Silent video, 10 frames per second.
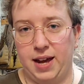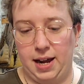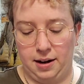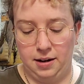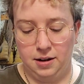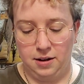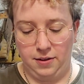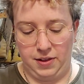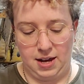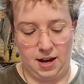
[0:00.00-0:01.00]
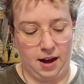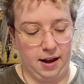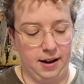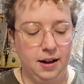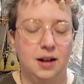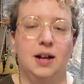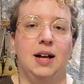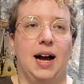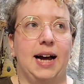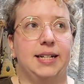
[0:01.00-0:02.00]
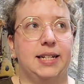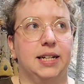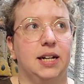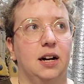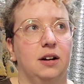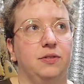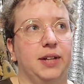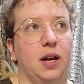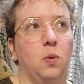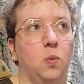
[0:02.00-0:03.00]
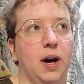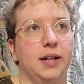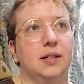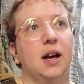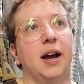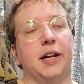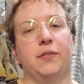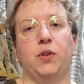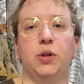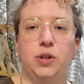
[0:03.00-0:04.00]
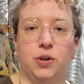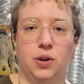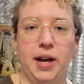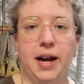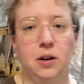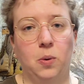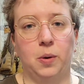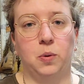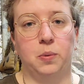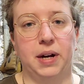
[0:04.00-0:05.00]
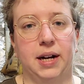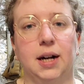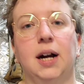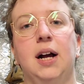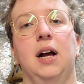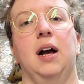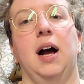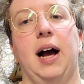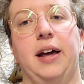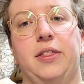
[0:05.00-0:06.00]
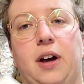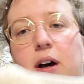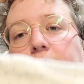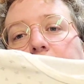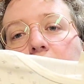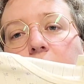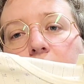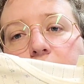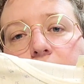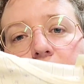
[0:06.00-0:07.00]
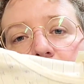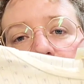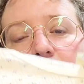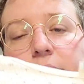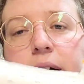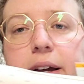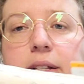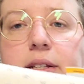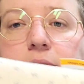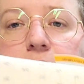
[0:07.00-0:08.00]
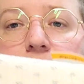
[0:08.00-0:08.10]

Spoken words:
vein, the idea of like what kind of good girl heroine would wear, I thought of these kinds of